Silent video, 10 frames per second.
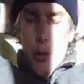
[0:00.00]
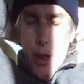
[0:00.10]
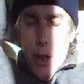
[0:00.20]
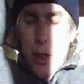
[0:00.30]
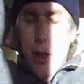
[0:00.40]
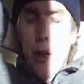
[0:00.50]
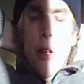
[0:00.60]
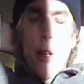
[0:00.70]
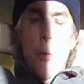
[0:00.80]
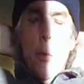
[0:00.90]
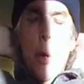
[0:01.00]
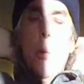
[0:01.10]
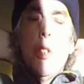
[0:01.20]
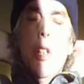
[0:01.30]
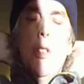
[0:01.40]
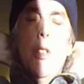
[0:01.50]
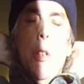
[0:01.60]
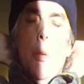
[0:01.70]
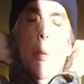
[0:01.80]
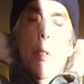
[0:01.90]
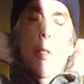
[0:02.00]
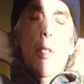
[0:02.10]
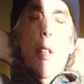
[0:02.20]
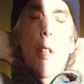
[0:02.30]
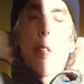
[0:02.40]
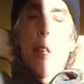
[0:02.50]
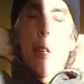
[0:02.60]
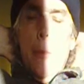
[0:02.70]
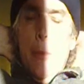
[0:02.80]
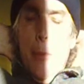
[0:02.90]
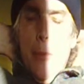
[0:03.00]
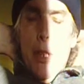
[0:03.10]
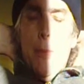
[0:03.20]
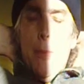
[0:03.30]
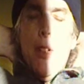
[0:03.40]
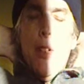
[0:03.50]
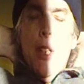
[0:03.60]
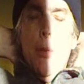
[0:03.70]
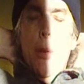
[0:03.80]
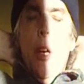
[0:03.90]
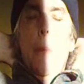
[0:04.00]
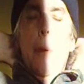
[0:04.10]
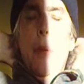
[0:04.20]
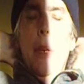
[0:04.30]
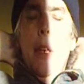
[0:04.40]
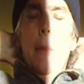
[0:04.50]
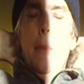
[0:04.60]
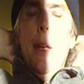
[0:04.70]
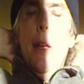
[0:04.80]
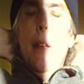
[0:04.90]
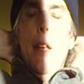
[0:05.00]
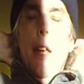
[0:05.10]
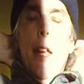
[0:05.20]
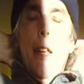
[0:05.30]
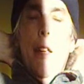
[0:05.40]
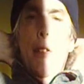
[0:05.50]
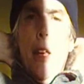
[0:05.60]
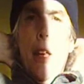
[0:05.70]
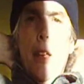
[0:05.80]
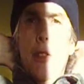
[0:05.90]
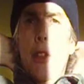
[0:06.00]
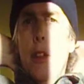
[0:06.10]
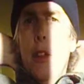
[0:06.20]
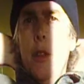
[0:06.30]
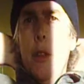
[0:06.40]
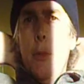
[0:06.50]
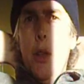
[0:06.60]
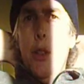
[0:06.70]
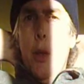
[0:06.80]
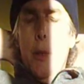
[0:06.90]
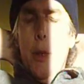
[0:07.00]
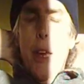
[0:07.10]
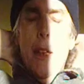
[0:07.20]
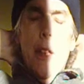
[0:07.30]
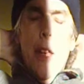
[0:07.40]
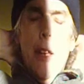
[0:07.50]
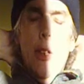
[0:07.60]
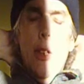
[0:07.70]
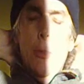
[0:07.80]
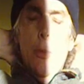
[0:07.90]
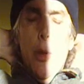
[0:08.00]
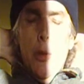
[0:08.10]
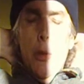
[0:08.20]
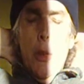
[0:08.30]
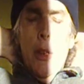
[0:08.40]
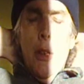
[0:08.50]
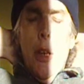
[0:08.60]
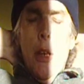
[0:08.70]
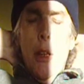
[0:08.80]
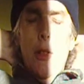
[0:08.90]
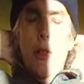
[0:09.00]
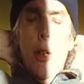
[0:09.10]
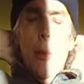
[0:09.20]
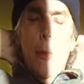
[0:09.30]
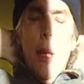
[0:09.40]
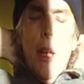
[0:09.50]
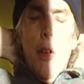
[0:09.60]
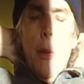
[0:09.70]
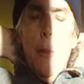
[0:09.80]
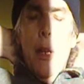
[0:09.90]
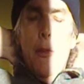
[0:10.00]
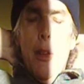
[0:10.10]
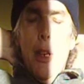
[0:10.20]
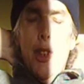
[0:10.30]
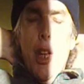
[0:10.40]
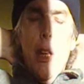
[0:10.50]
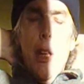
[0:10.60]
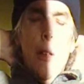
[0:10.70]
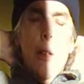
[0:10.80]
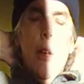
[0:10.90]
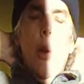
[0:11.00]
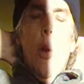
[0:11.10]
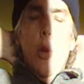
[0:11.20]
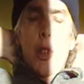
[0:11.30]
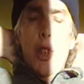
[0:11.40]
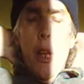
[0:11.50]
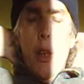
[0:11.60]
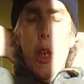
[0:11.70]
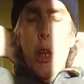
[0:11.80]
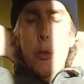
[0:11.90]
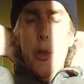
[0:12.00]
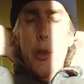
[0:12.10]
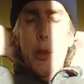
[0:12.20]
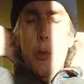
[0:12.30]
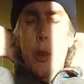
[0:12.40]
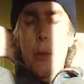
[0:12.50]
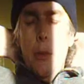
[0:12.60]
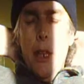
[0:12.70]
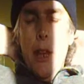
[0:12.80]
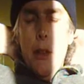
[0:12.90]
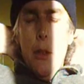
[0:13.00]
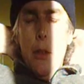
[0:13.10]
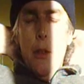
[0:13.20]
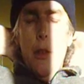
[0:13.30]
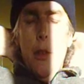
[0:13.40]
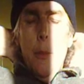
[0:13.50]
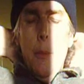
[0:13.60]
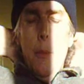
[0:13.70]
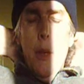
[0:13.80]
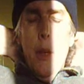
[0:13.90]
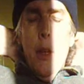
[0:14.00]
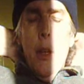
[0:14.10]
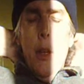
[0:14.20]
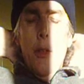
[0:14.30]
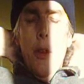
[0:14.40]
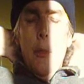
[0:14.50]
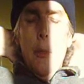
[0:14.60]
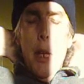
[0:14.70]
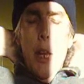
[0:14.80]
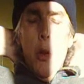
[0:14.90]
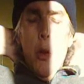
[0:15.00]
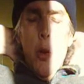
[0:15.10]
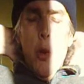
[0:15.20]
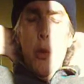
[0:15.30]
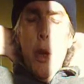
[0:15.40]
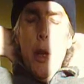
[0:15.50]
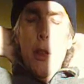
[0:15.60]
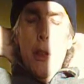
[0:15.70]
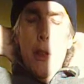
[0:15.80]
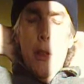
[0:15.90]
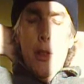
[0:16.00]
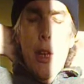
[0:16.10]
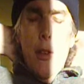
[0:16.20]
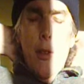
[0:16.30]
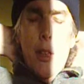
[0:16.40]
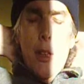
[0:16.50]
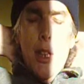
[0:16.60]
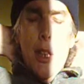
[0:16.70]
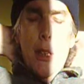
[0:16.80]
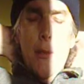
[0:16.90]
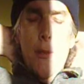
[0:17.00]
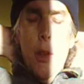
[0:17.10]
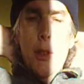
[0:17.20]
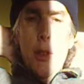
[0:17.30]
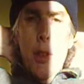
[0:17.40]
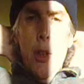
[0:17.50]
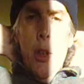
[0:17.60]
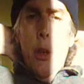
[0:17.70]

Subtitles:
You think, well, what shall I do? Shall I smash this one up, put it in the bin, and go to the model shop again, get a new model, and make a complete fresh start? Or shall I cobble this one up together and try and make it look all right and see if that satisfies?